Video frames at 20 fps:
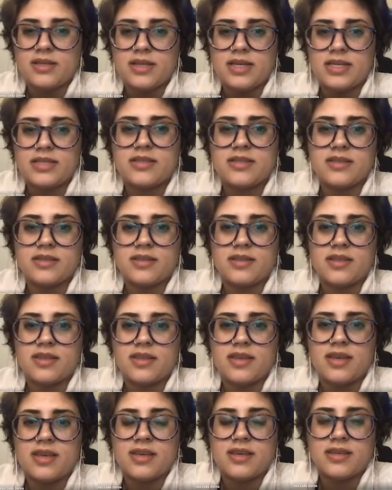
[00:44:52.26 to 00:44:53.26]
into the
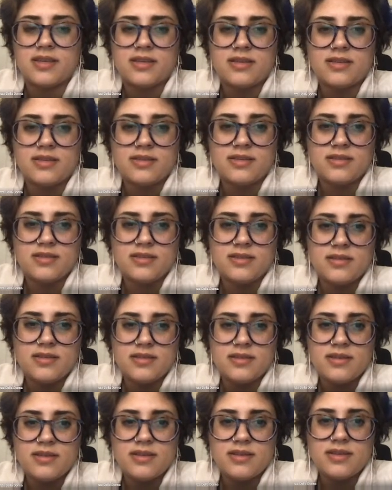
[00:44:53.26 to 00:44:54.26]
thing.
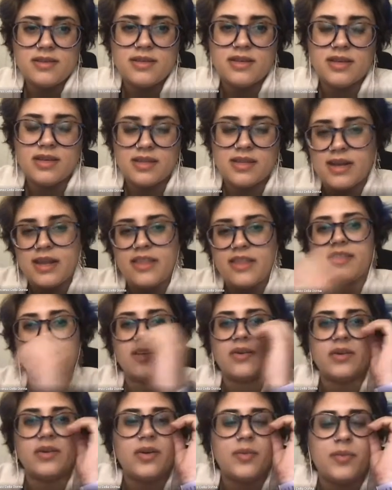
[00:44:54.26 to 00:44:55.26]
And then I think
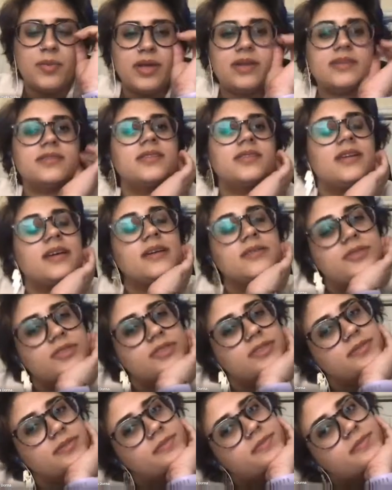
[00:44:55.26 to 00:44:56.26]
that would help balance it out too.